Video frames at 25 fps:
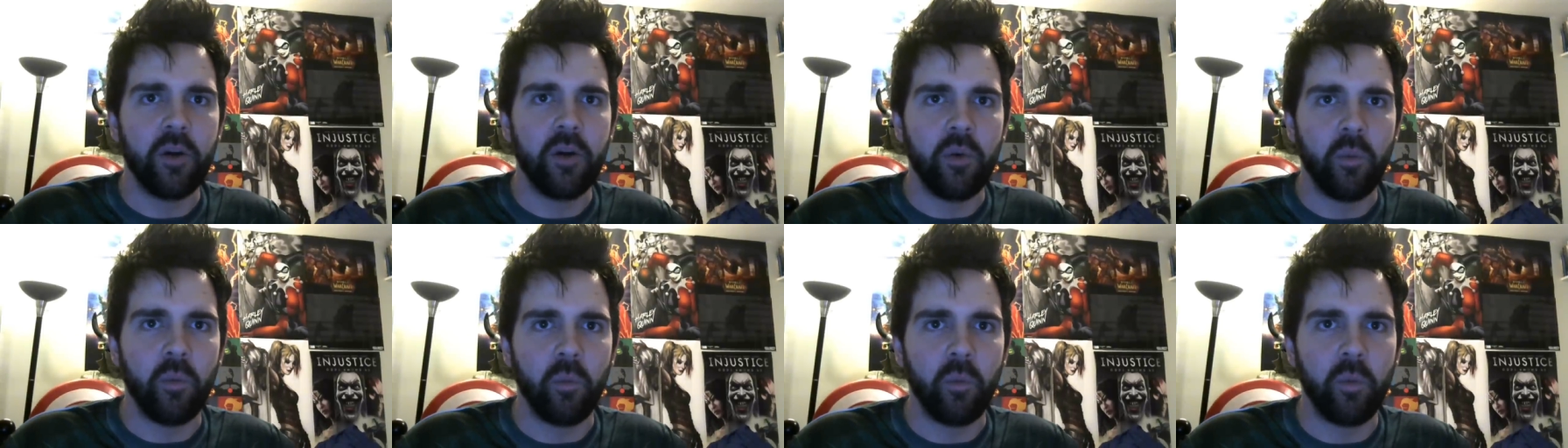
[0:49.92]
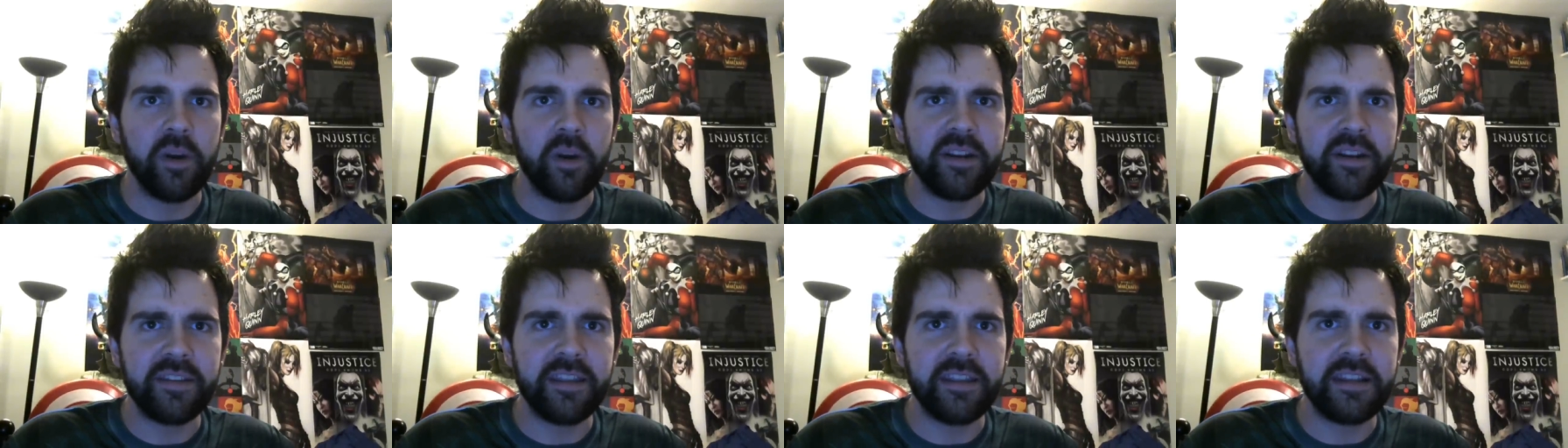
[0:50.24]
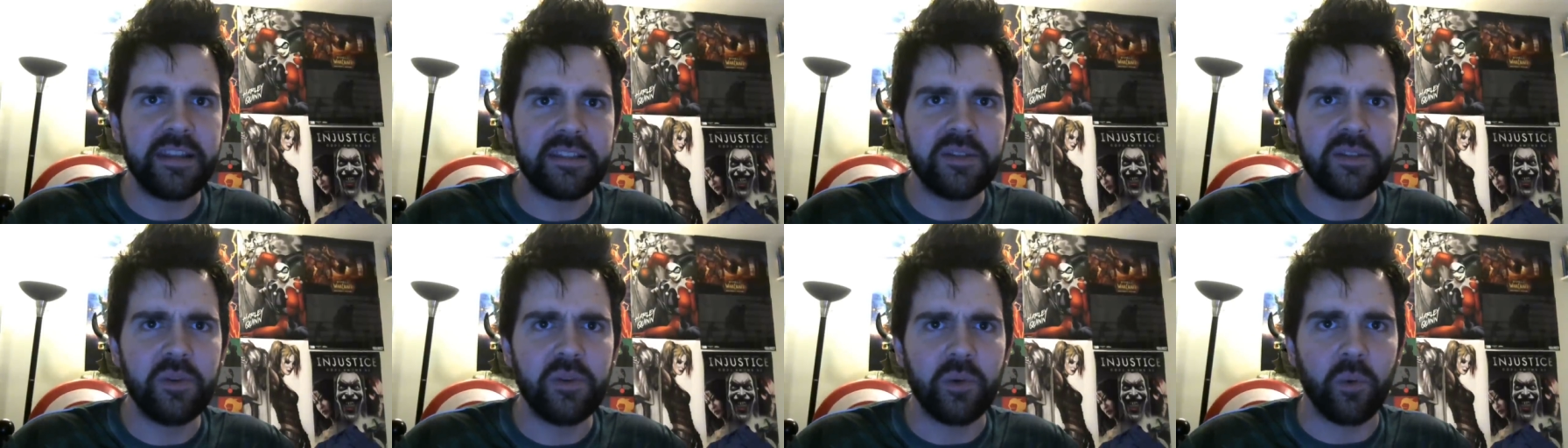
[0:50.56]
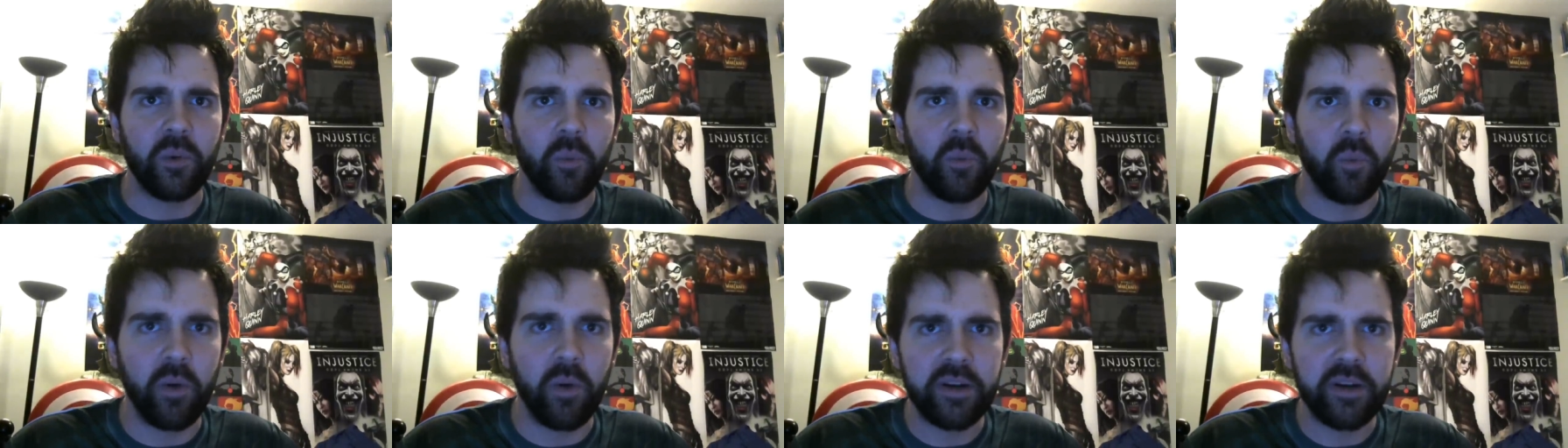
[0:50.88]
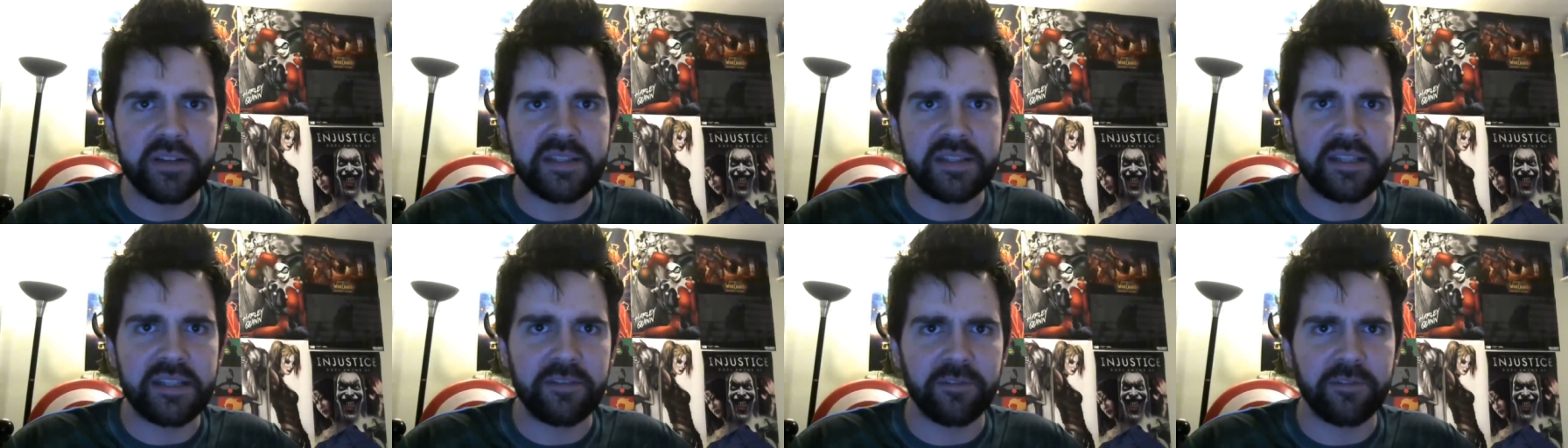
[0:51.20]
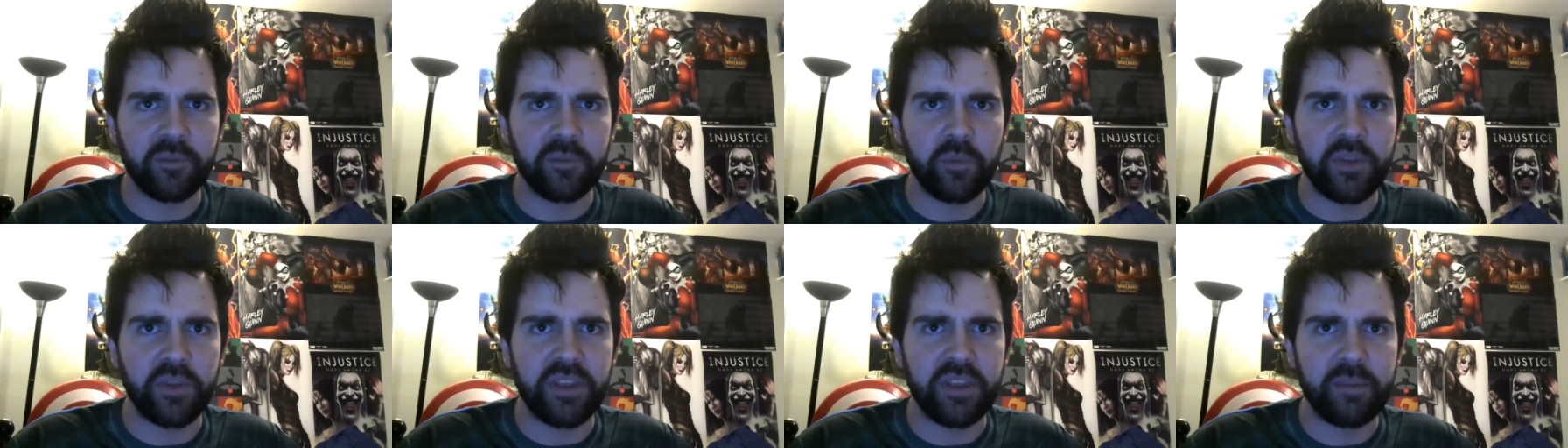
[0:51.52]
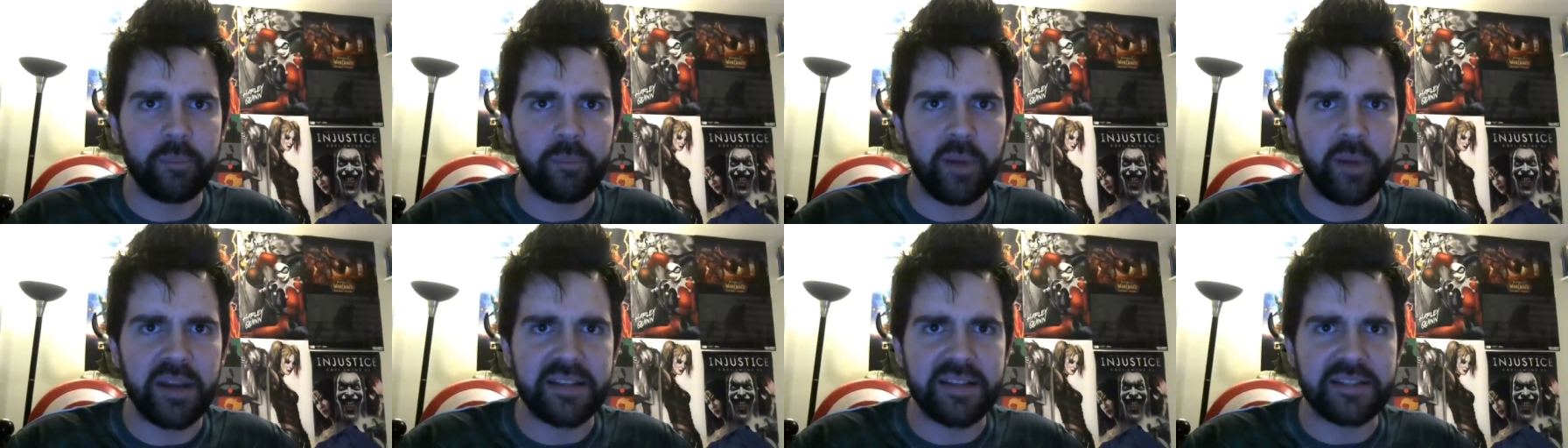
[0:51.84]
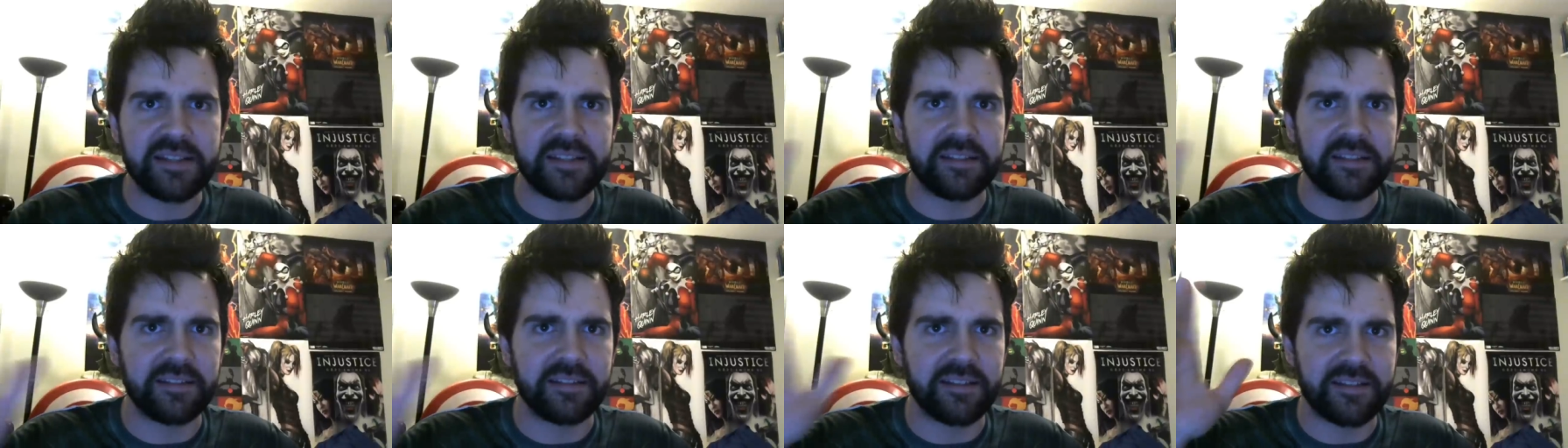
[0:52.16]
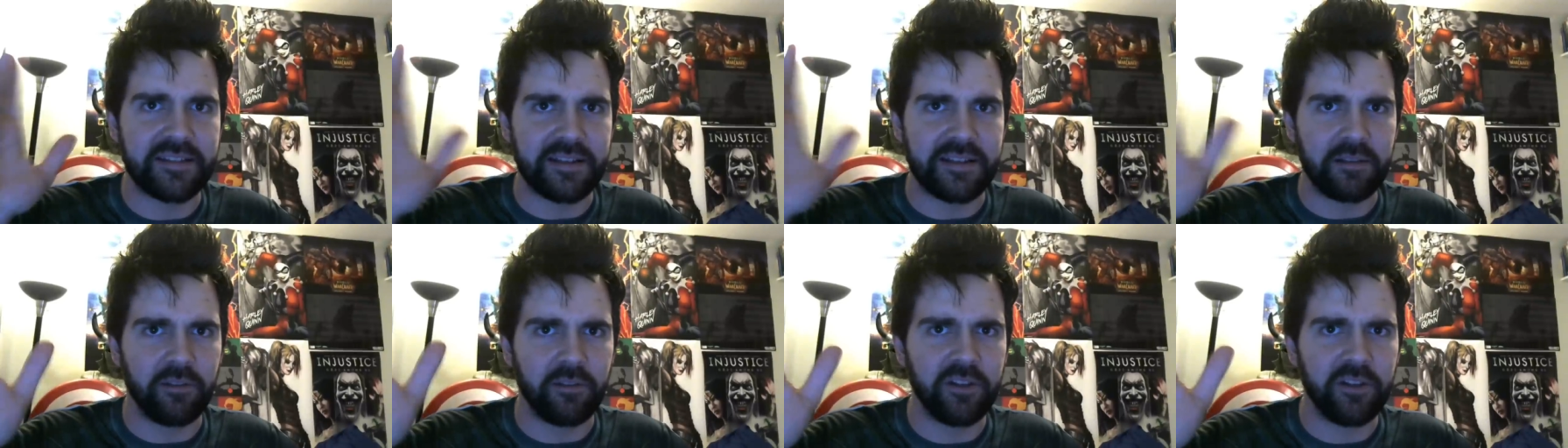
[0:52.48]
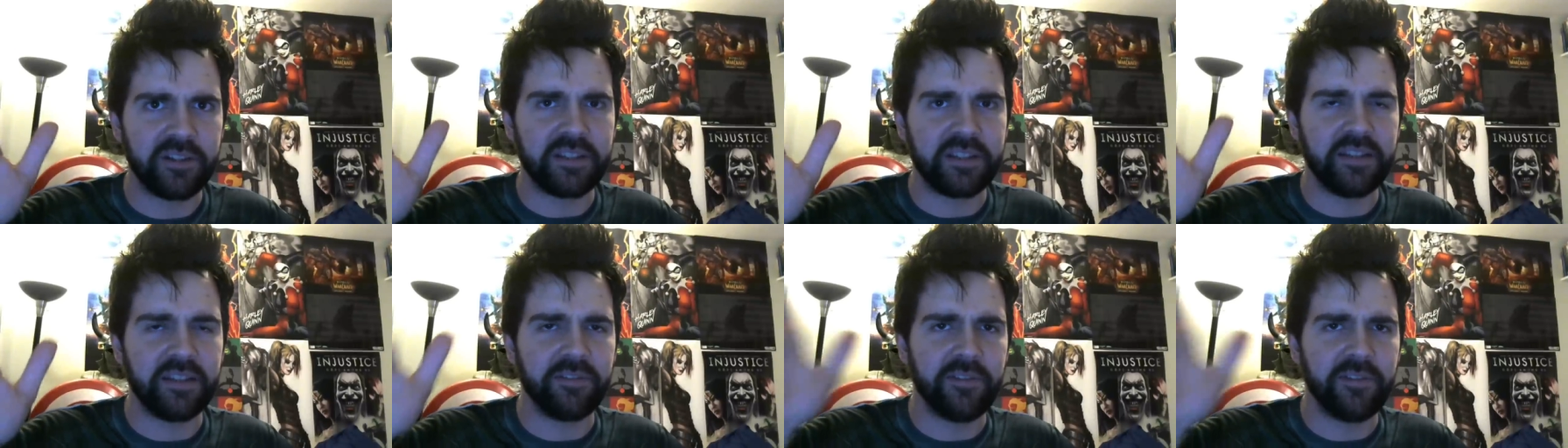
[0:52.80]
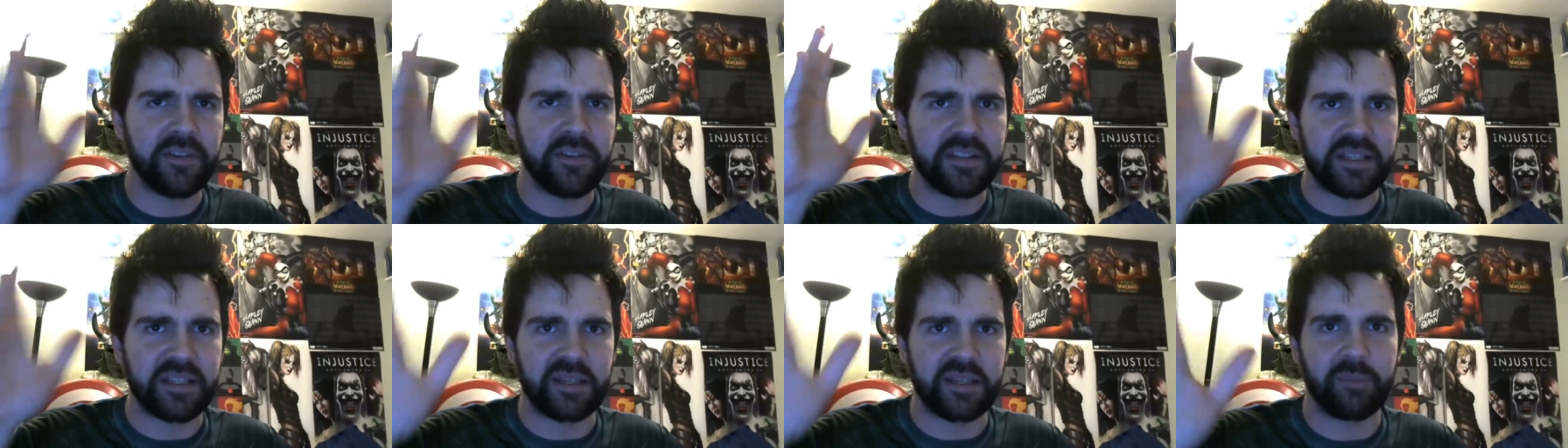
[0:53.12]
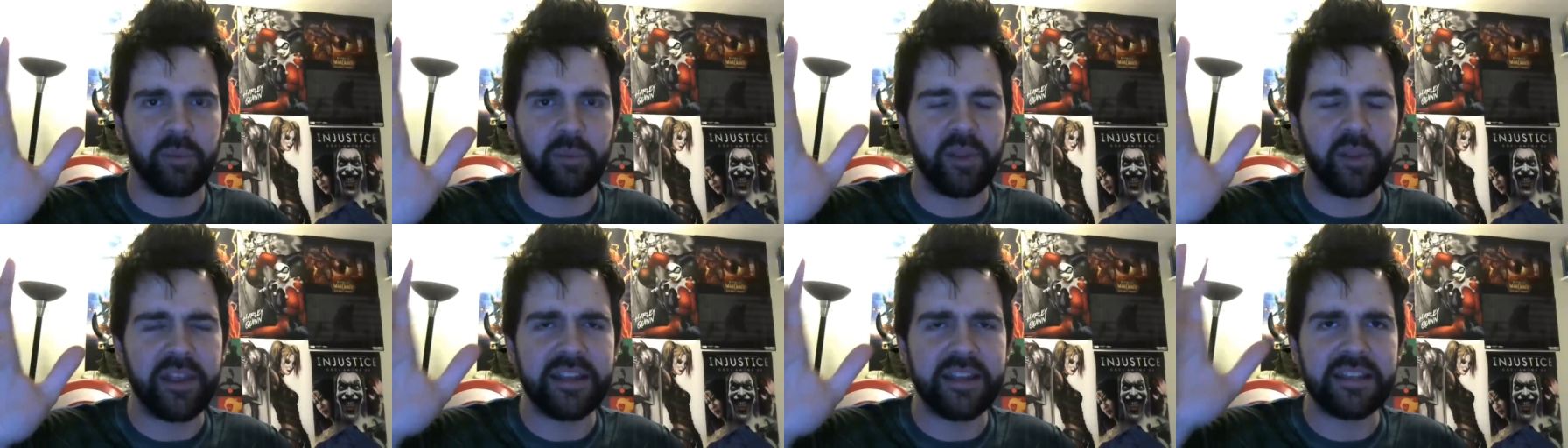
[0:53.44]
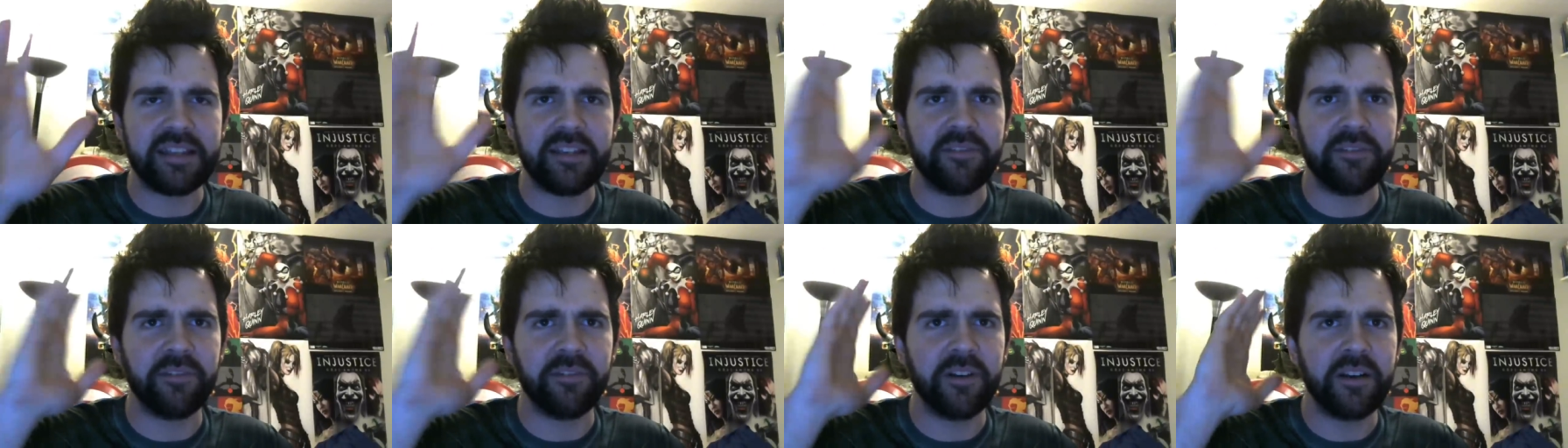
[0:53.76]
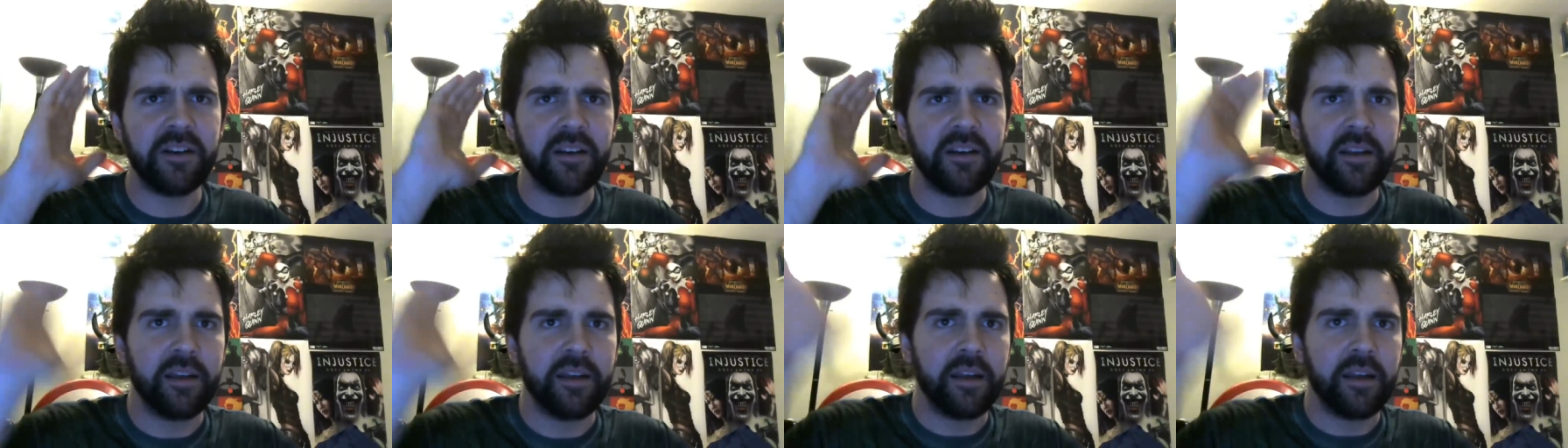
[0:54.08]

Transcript: What did they do? What is different with M. Bison? Does he look different? Does he play different?